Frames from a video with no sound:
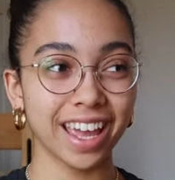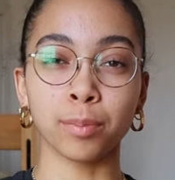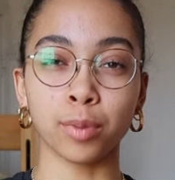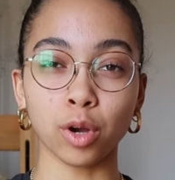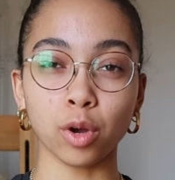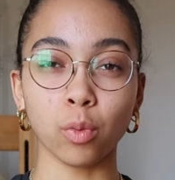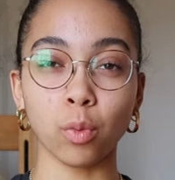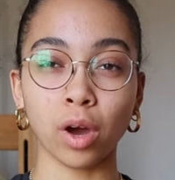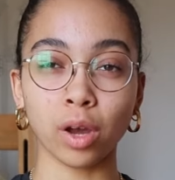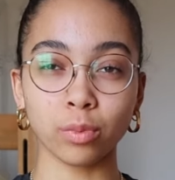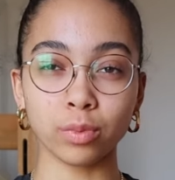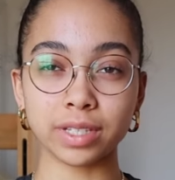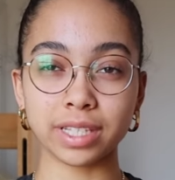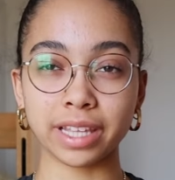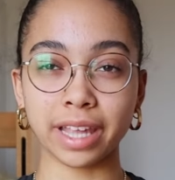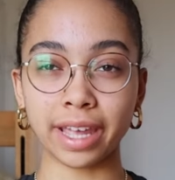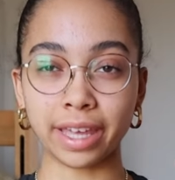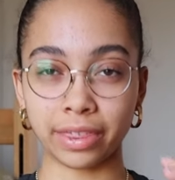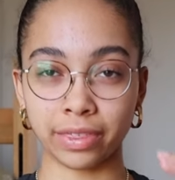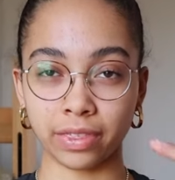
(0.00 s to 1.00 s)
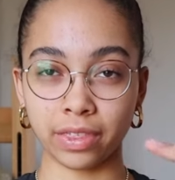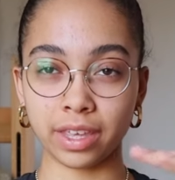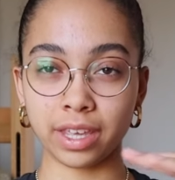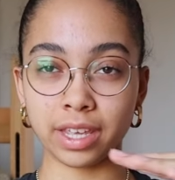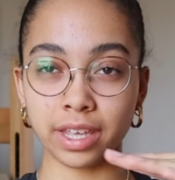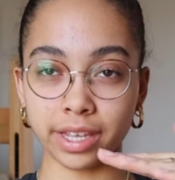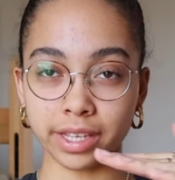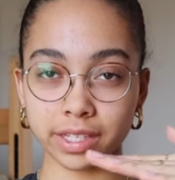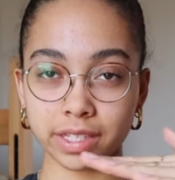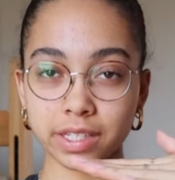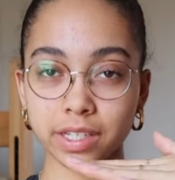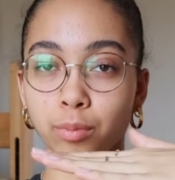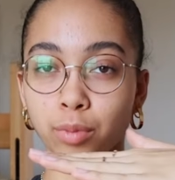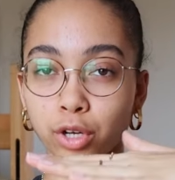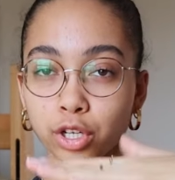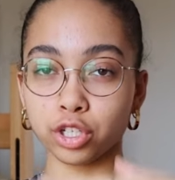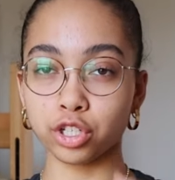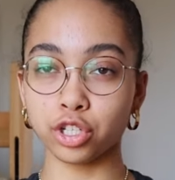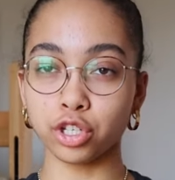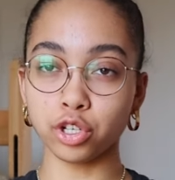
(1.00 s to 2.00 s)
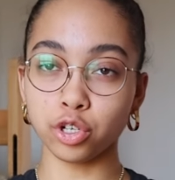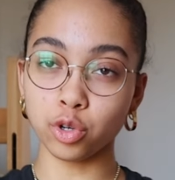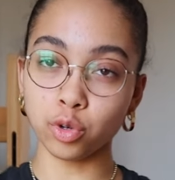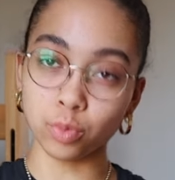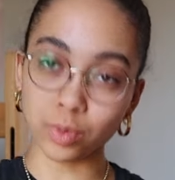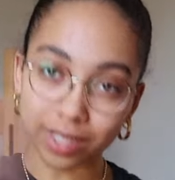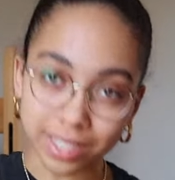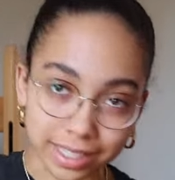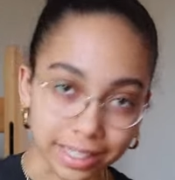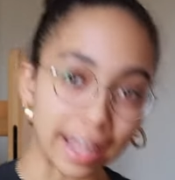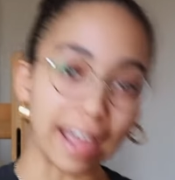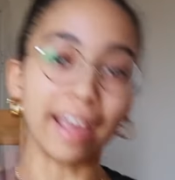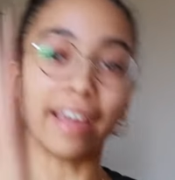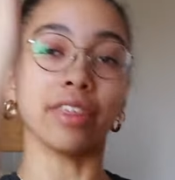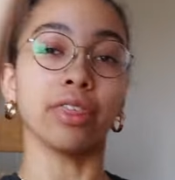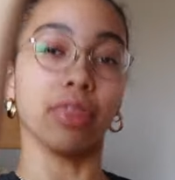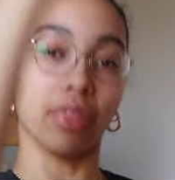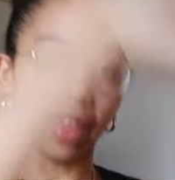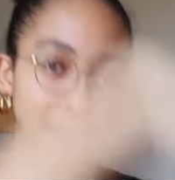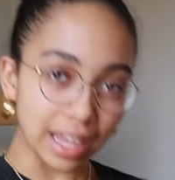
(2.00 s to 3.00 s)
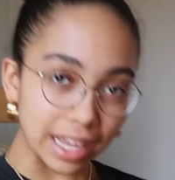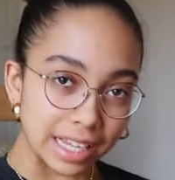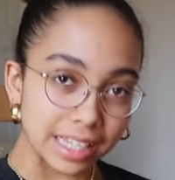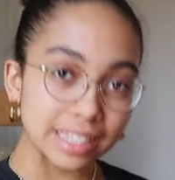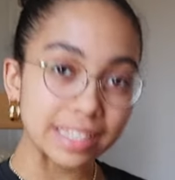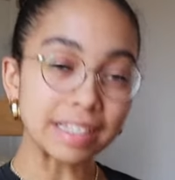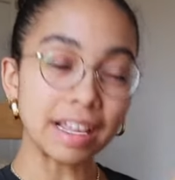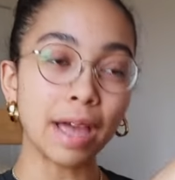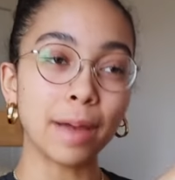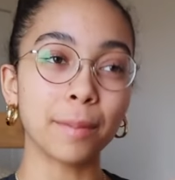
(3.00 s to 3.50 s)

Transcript: Book 1 was like this, book 2 was like this,